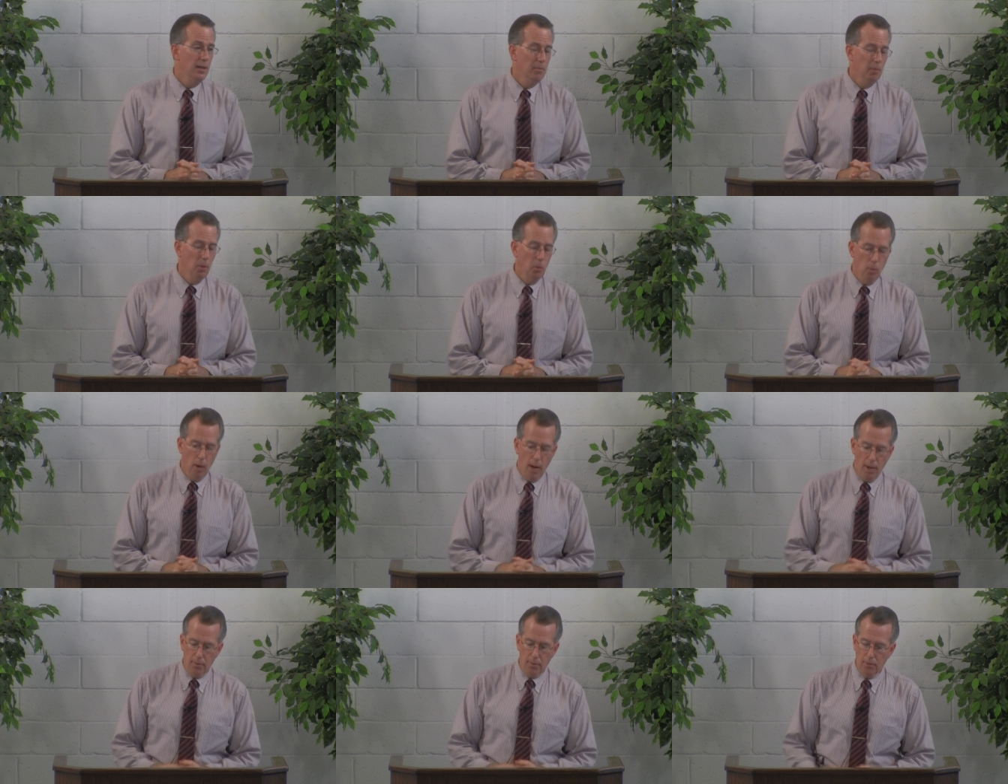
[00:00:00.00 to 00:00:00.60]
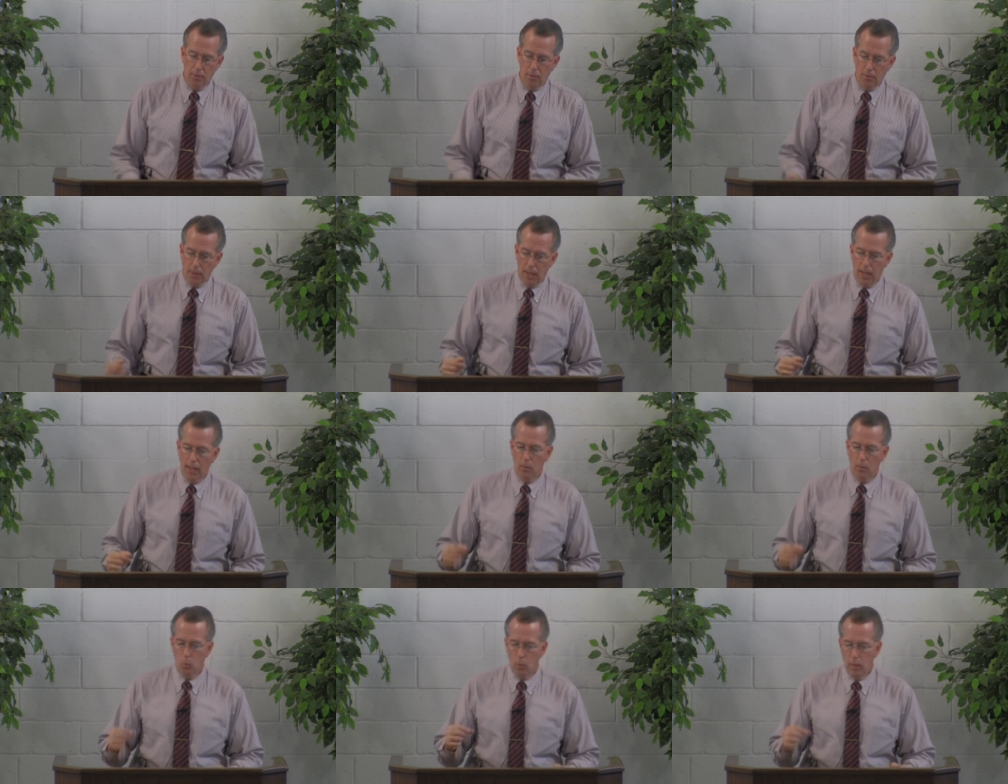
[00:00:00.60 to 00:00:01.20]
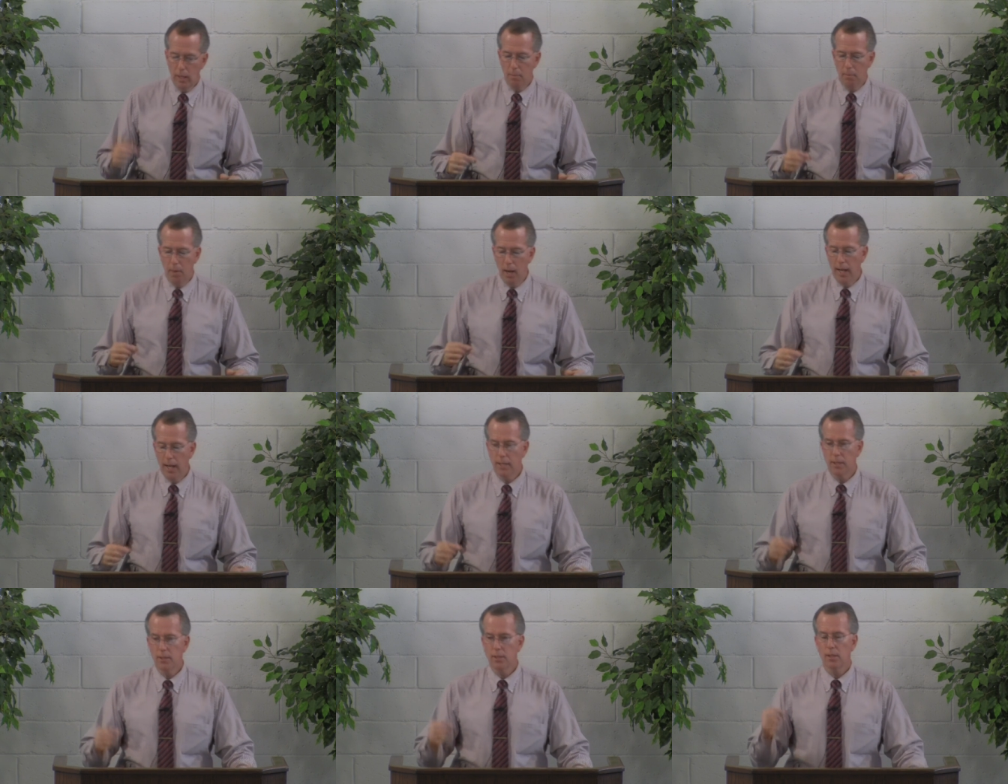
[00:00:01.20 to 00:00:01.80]
but rather that we
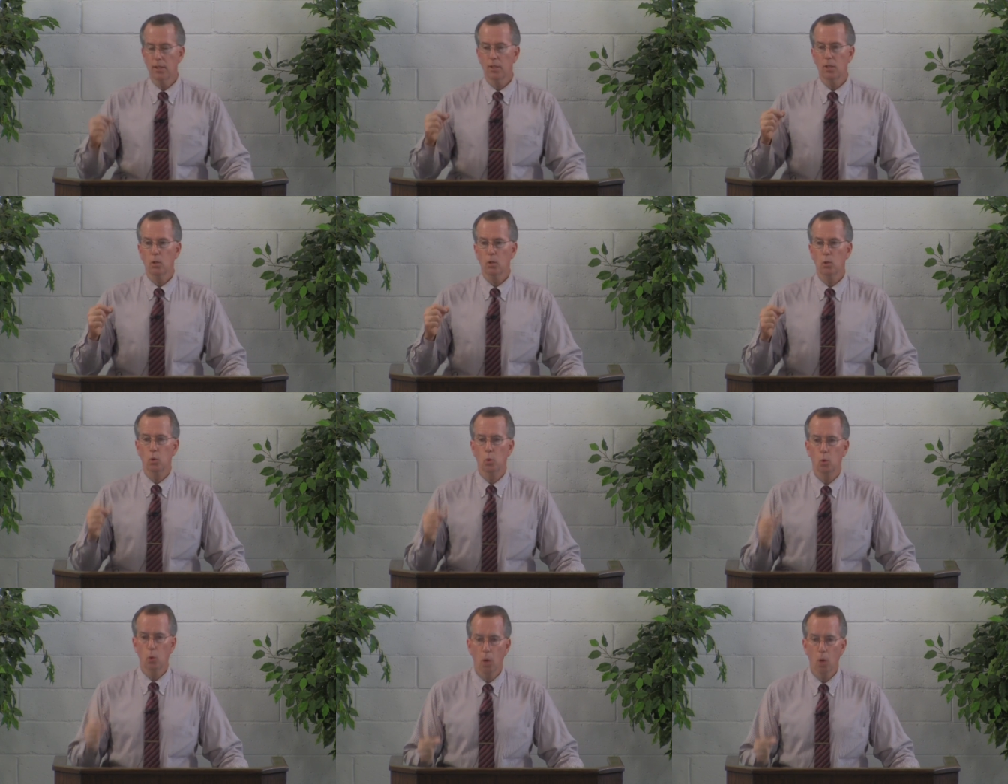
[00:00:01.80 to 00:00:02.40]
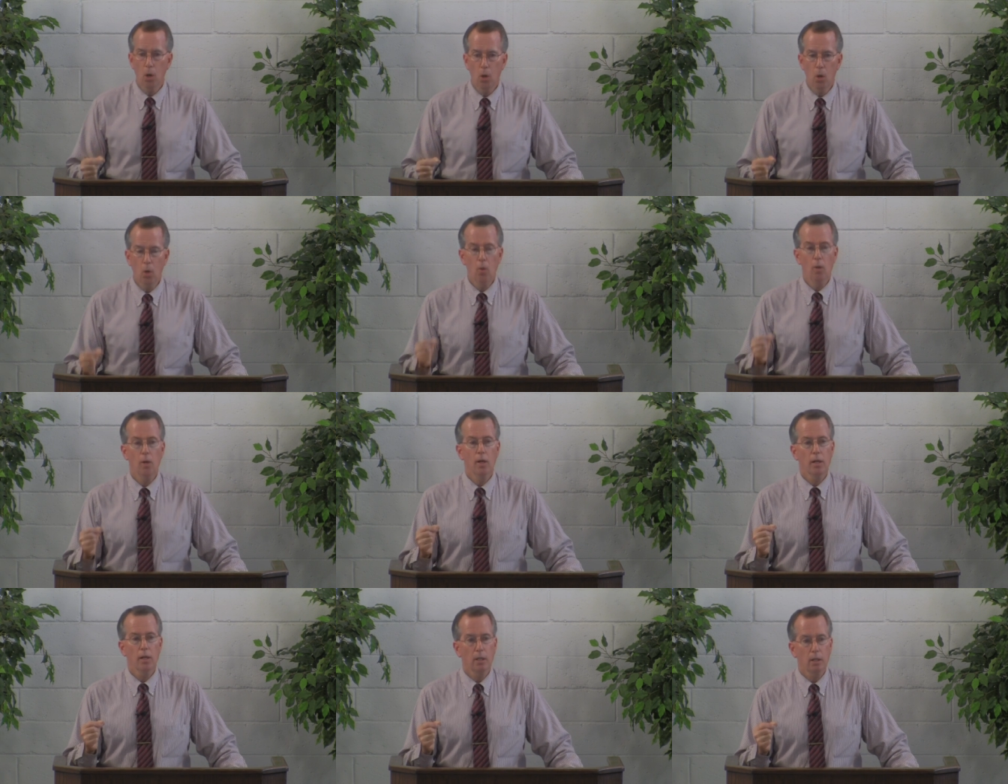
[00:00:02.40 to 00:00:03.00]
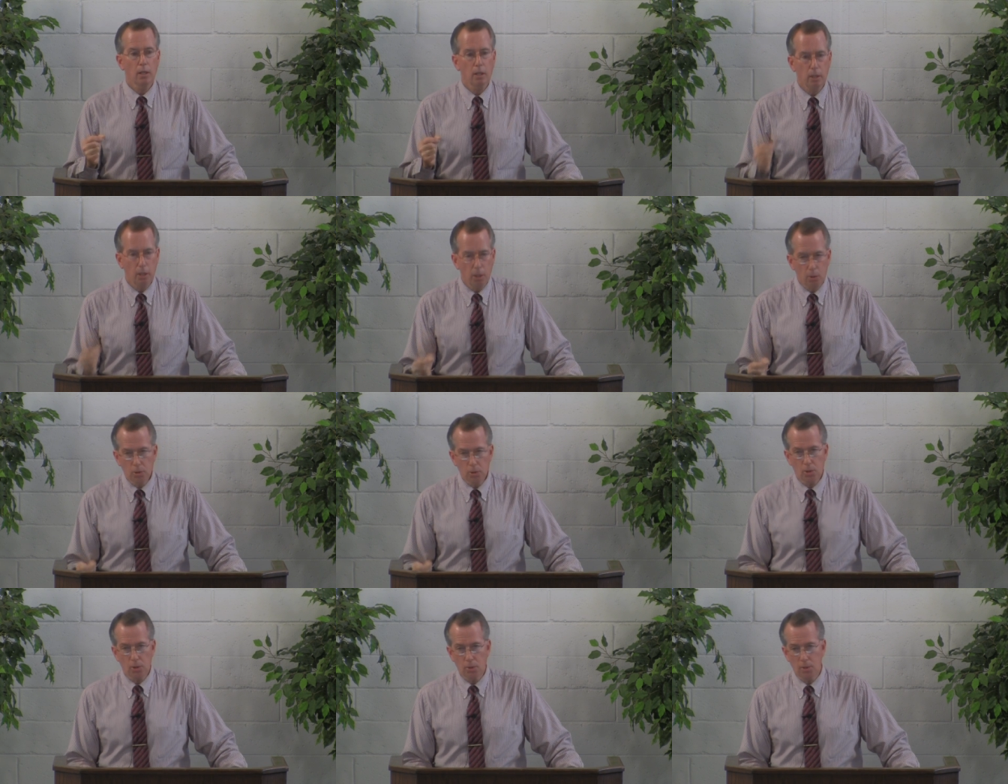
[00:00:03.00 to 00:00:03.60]
might grow
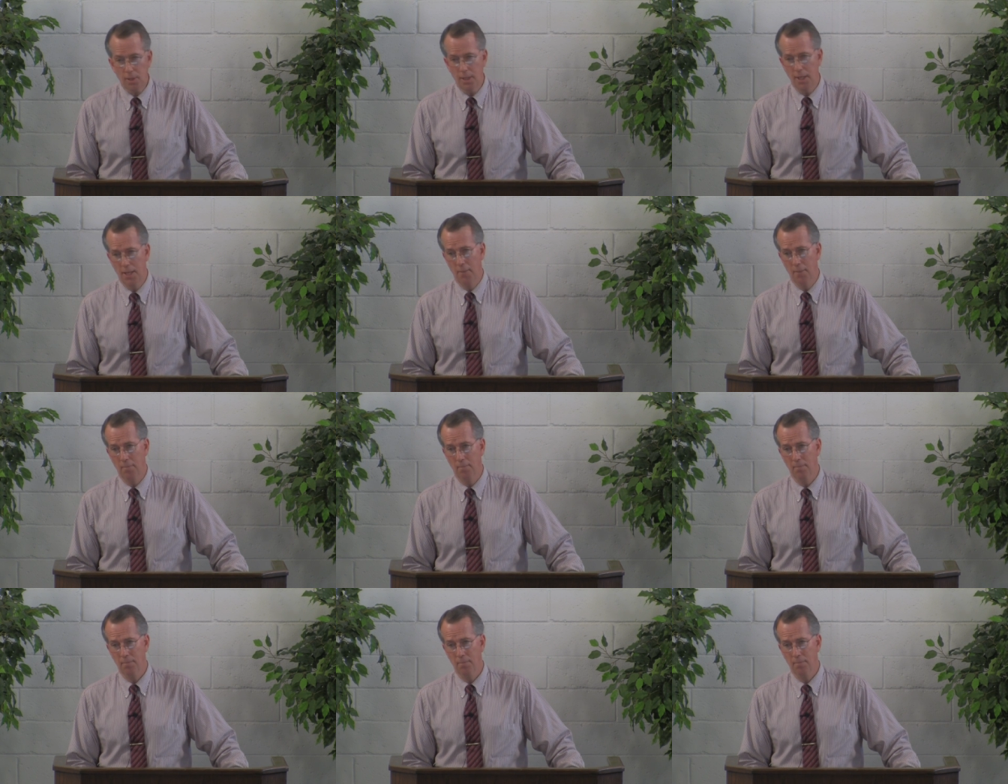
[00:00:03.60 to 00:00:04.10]
closer to him